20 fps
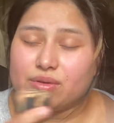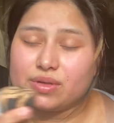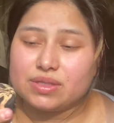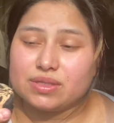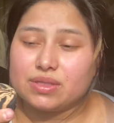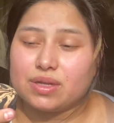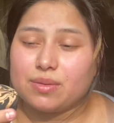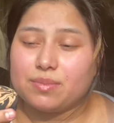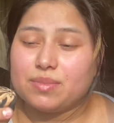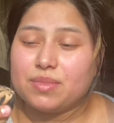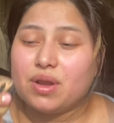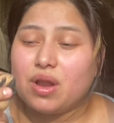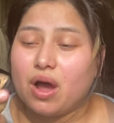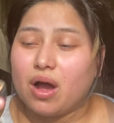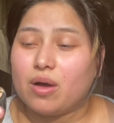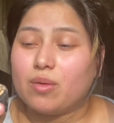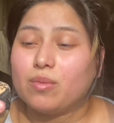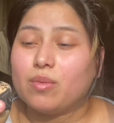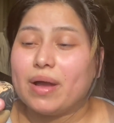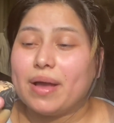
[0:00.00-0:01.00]

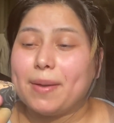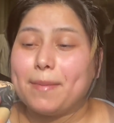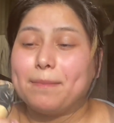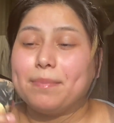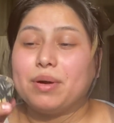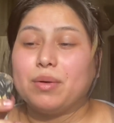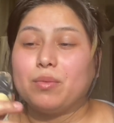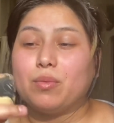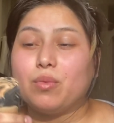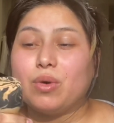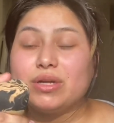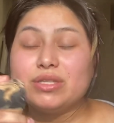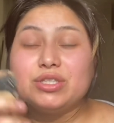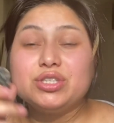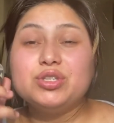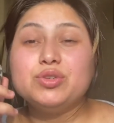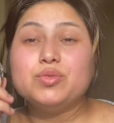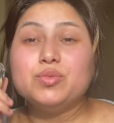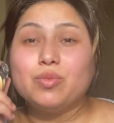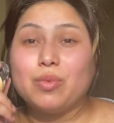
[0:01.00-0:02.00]
not wet, but once
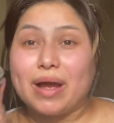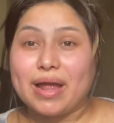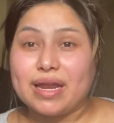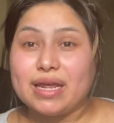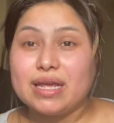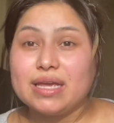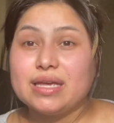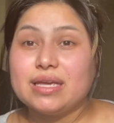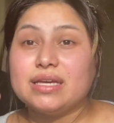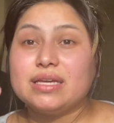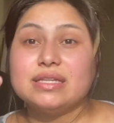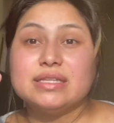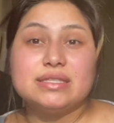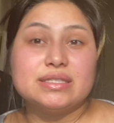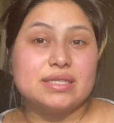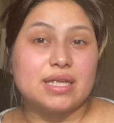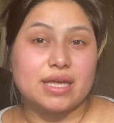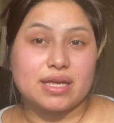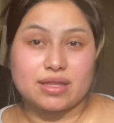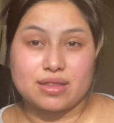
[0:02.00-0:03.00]
you wet it, it's
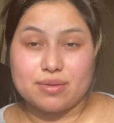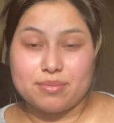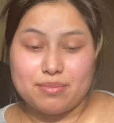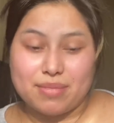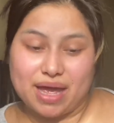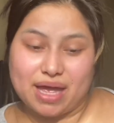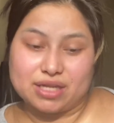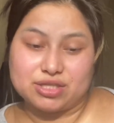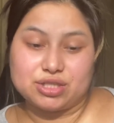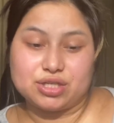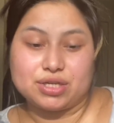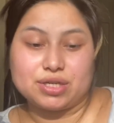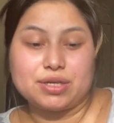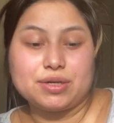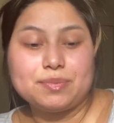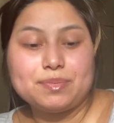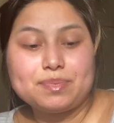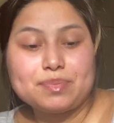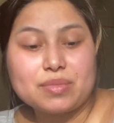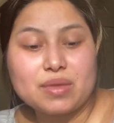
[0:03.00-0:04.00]
like the magic.
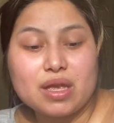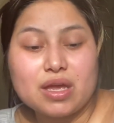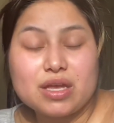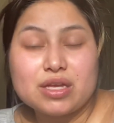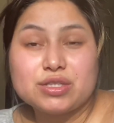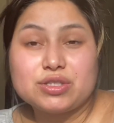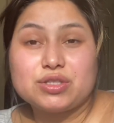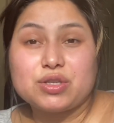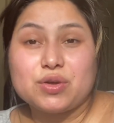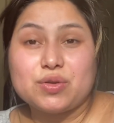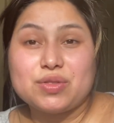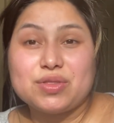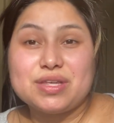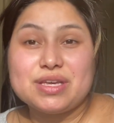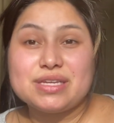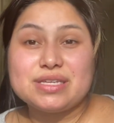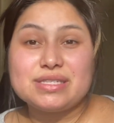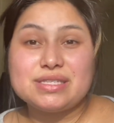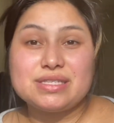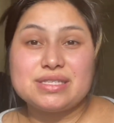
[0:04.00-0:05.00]
So
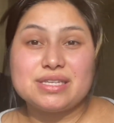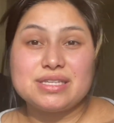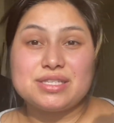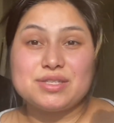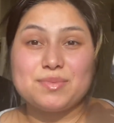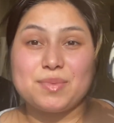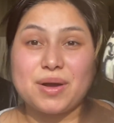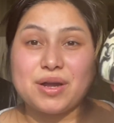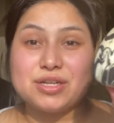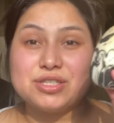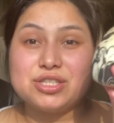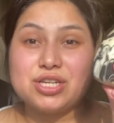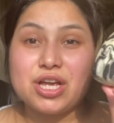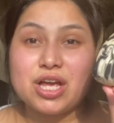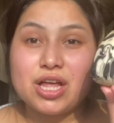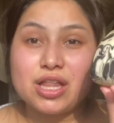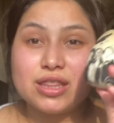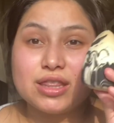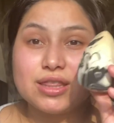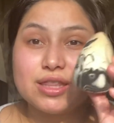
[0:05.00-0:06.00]
this sponge,
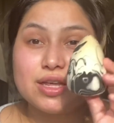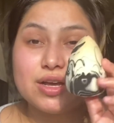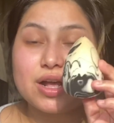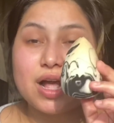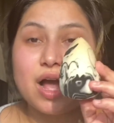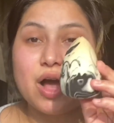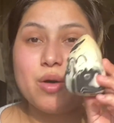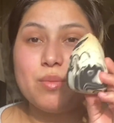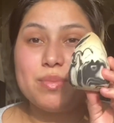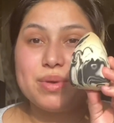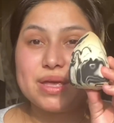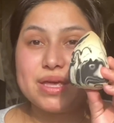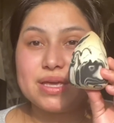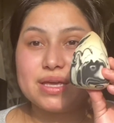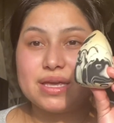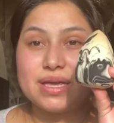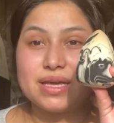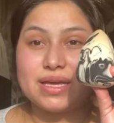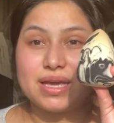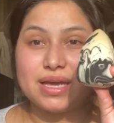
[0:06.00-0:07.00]
look how big
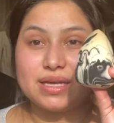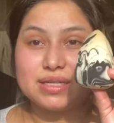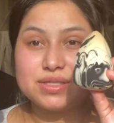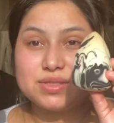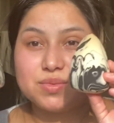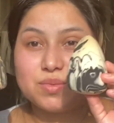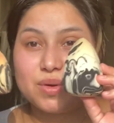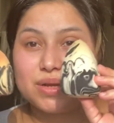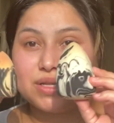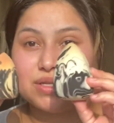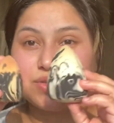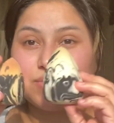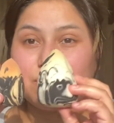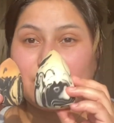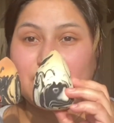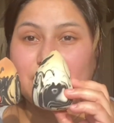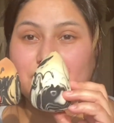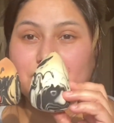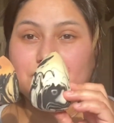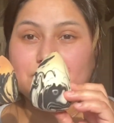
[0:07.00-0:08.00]
it gets when it's
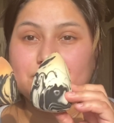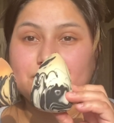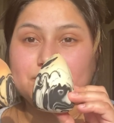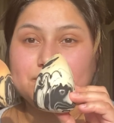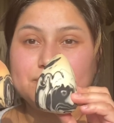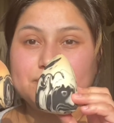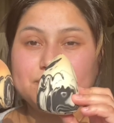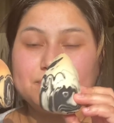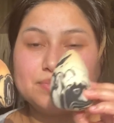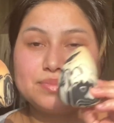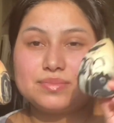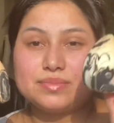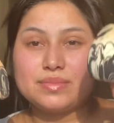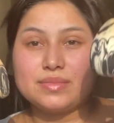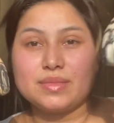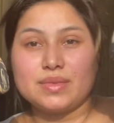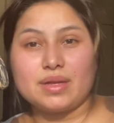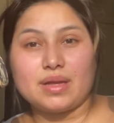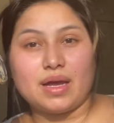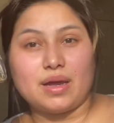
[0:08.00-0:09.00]
wet.
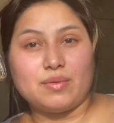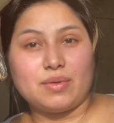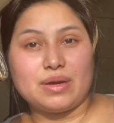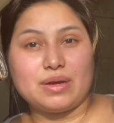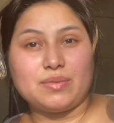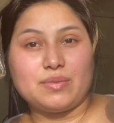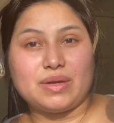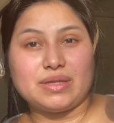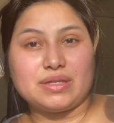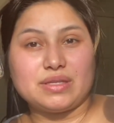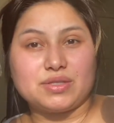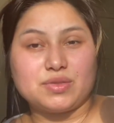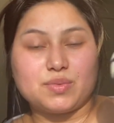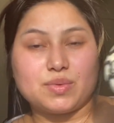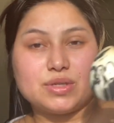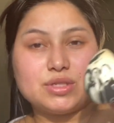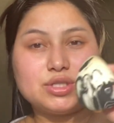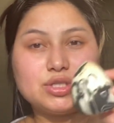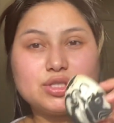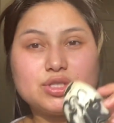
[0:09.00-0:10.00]
I went and wet this
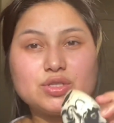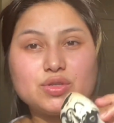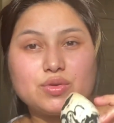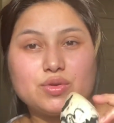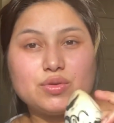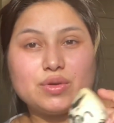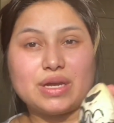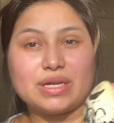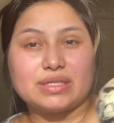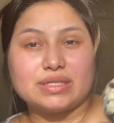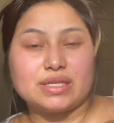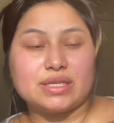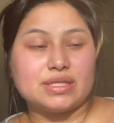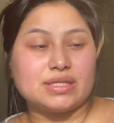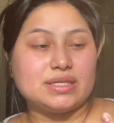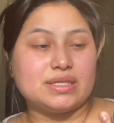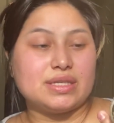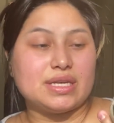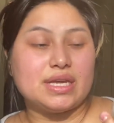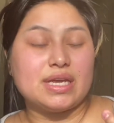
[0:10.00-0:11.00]
one just so you guys could
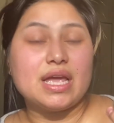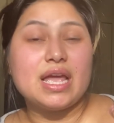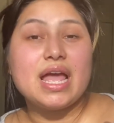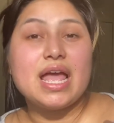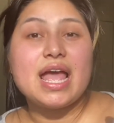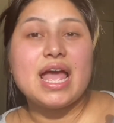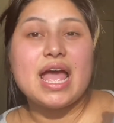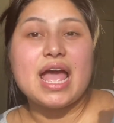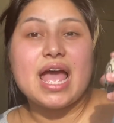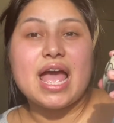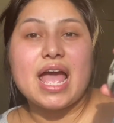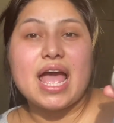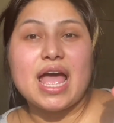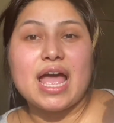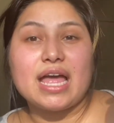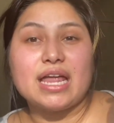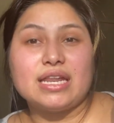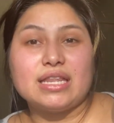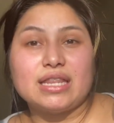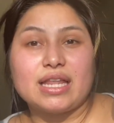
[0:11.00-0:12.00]
see.
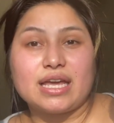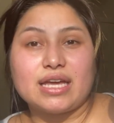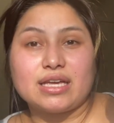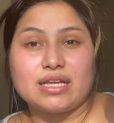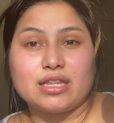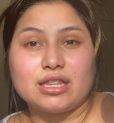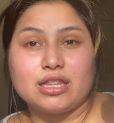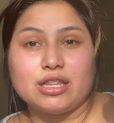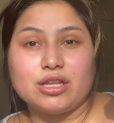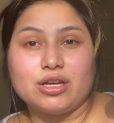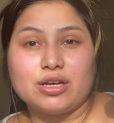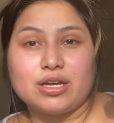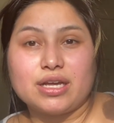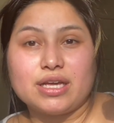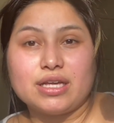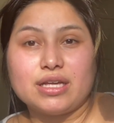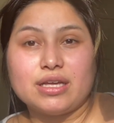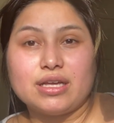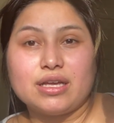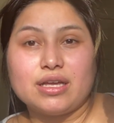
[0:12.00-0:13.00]
And like, look
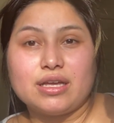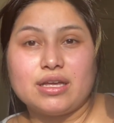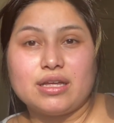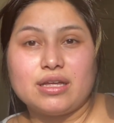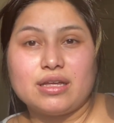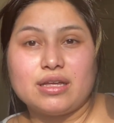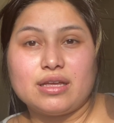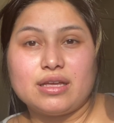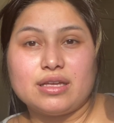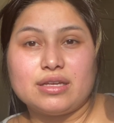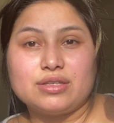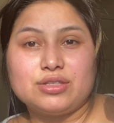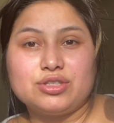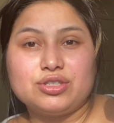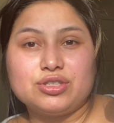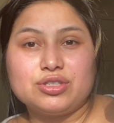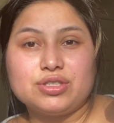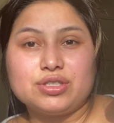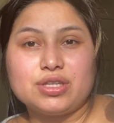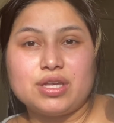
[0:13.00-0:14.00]
it's
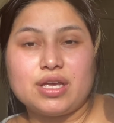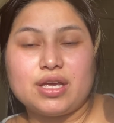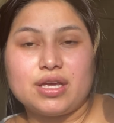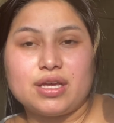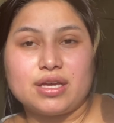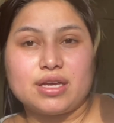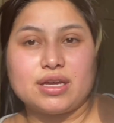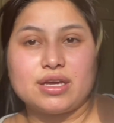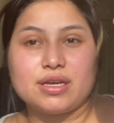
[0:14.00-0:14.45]
just like